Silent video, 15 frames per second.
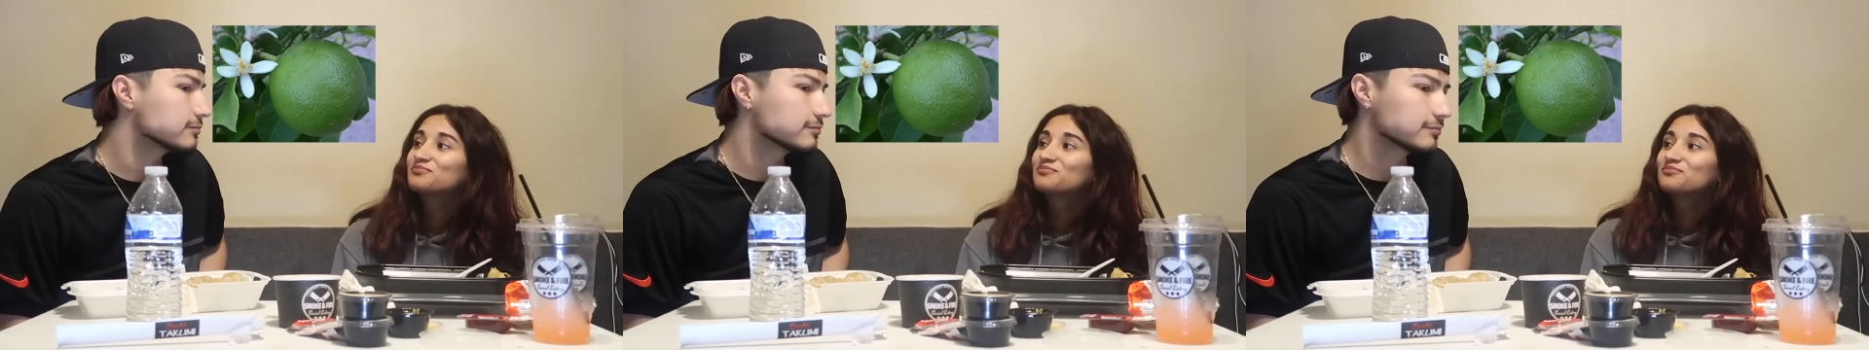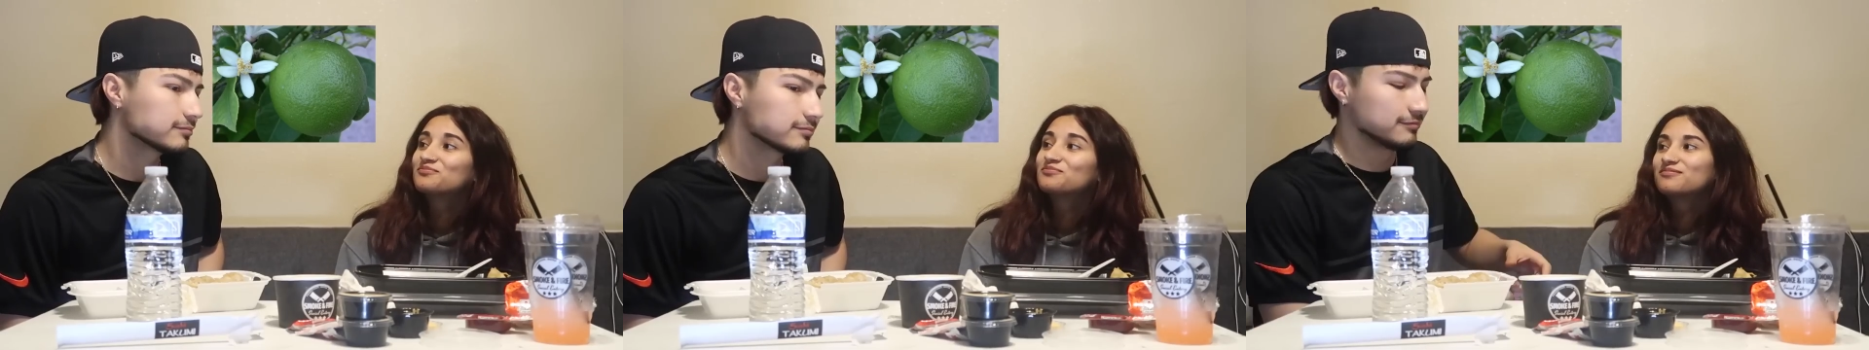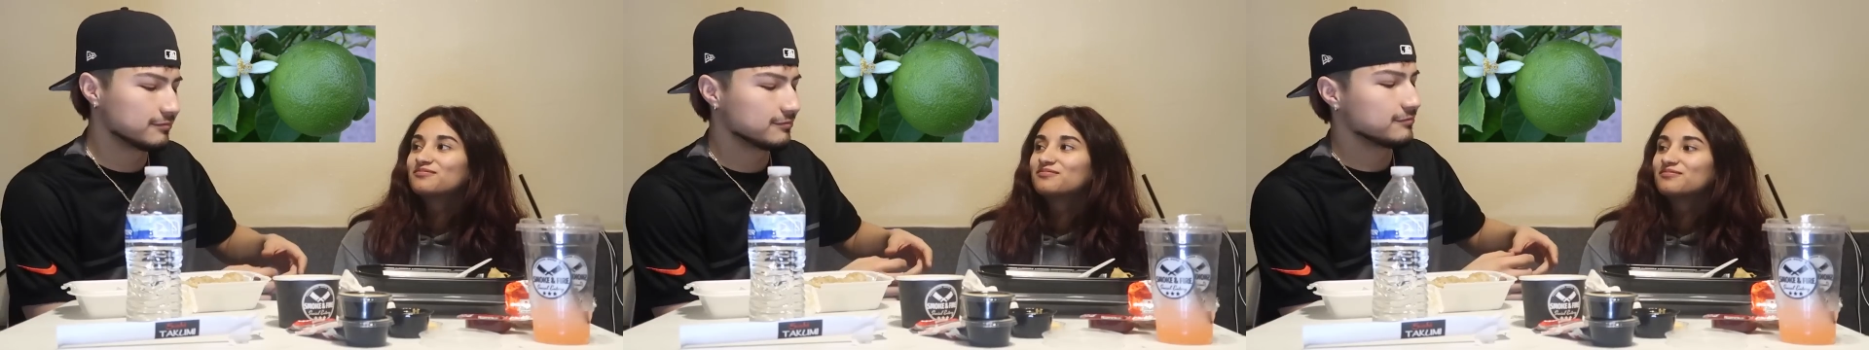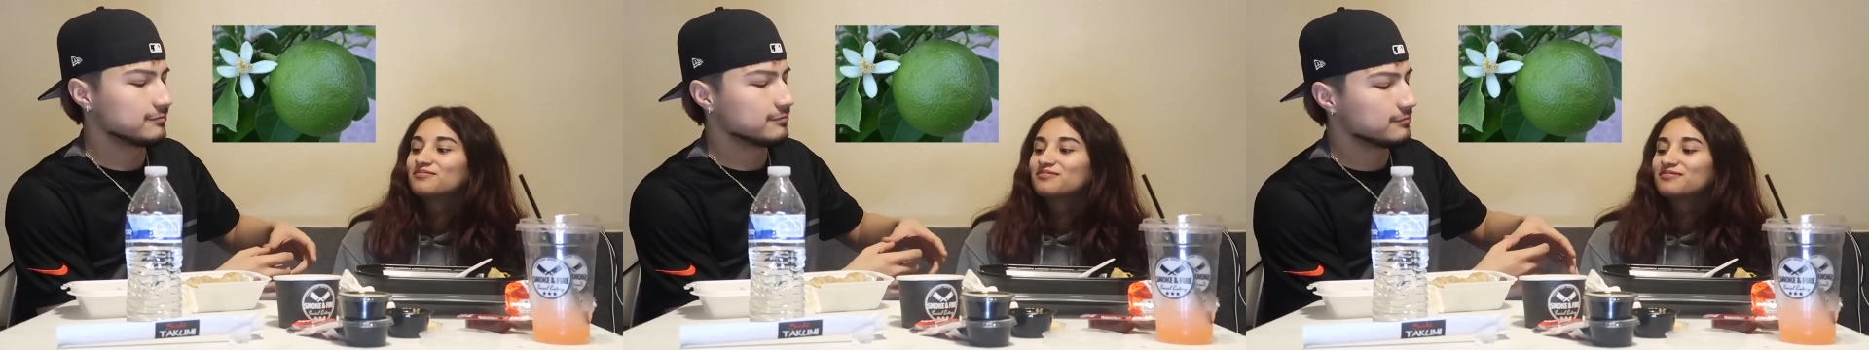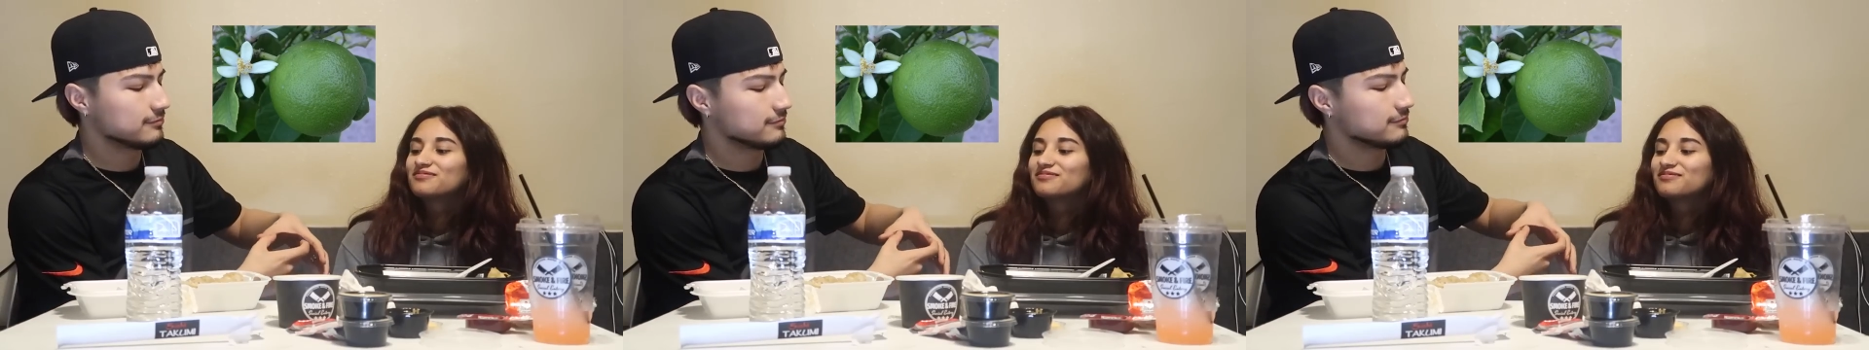
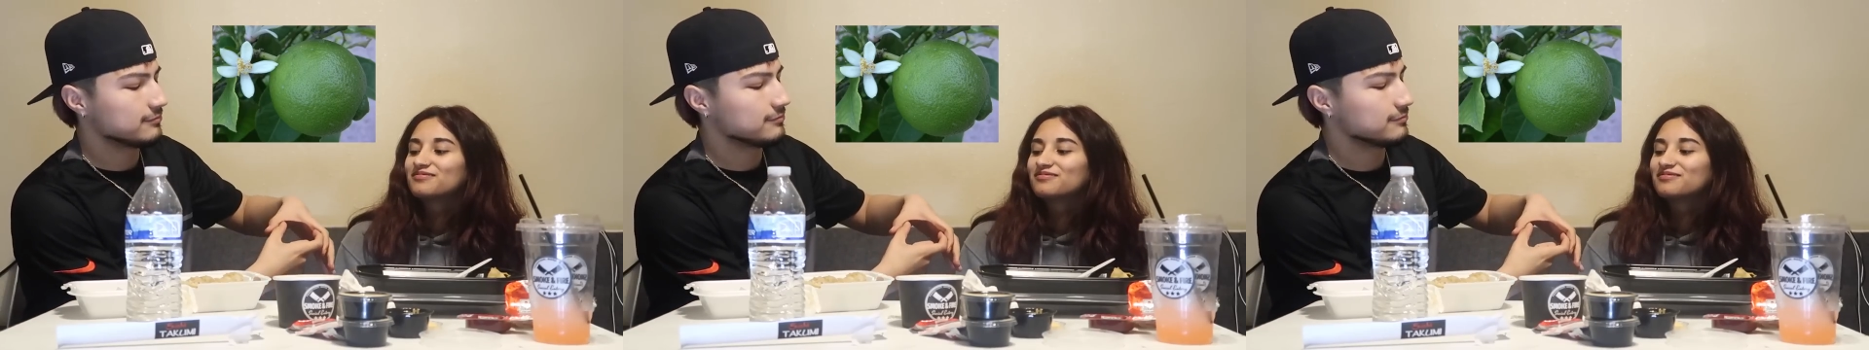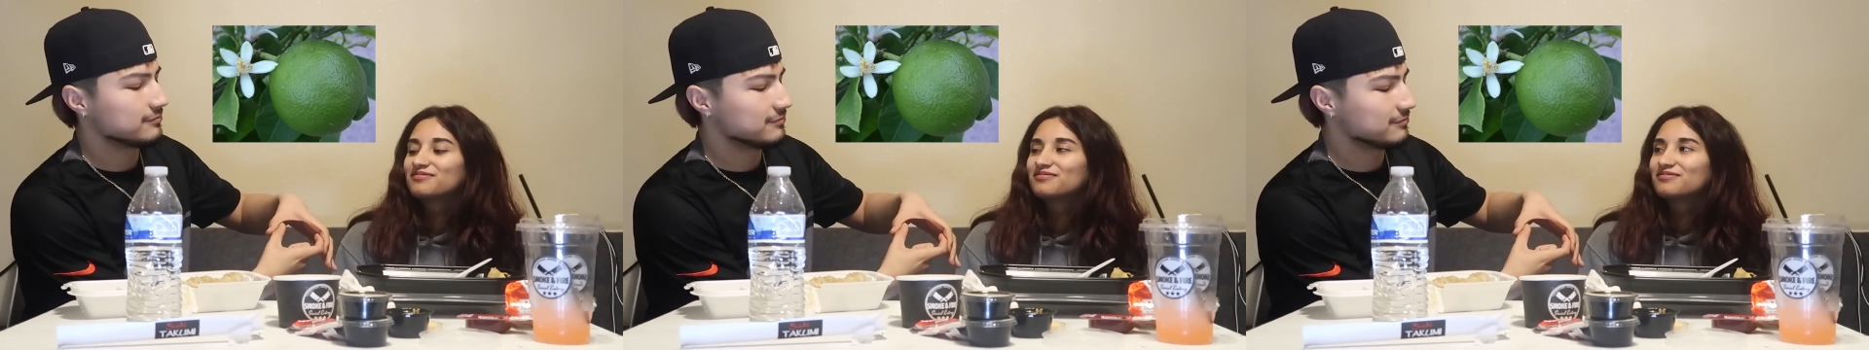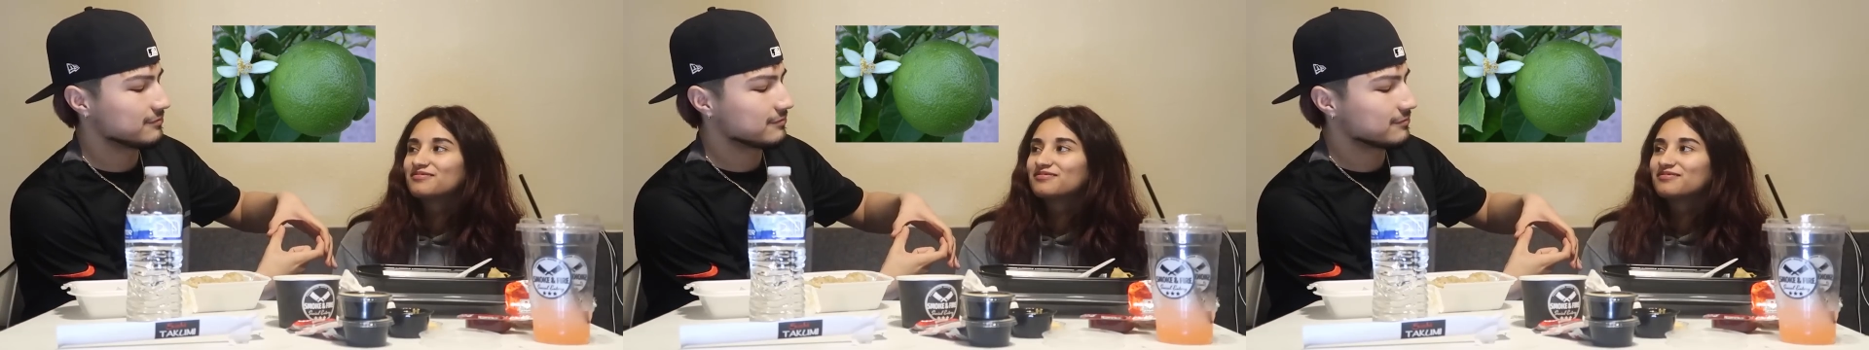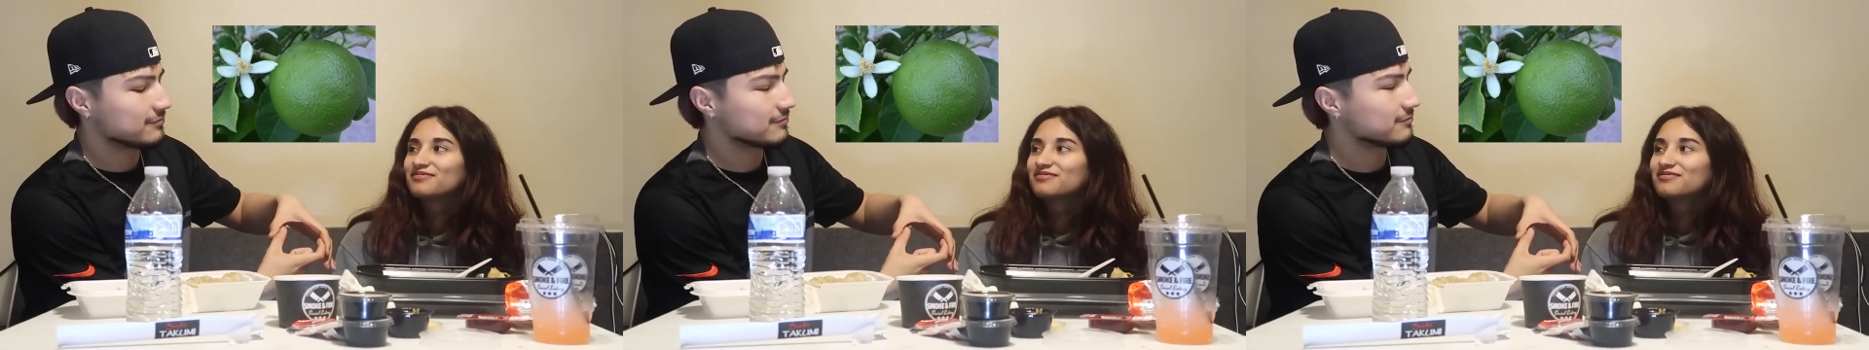Nothing is said.